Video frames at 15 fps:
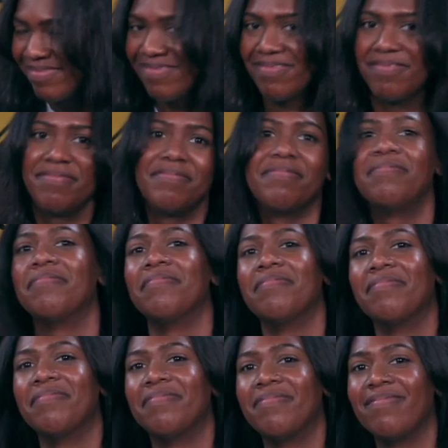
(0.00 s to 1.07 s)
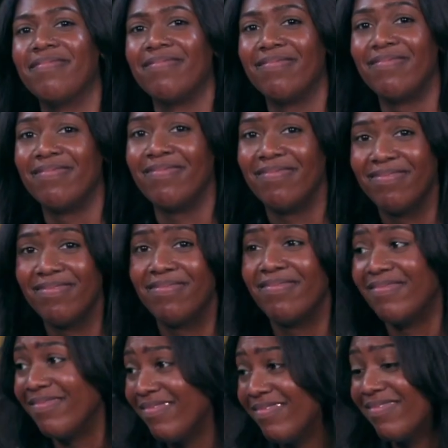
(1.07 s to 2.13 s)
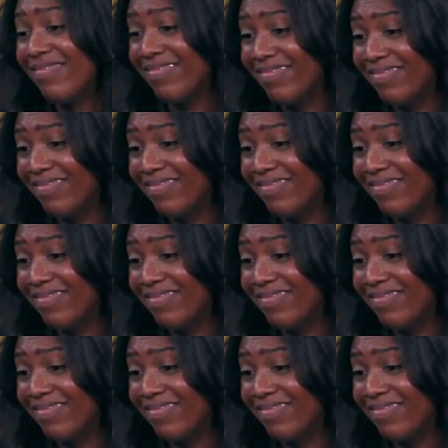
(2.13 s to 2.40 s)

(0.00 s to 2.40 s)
No words are spoken by the person on screen.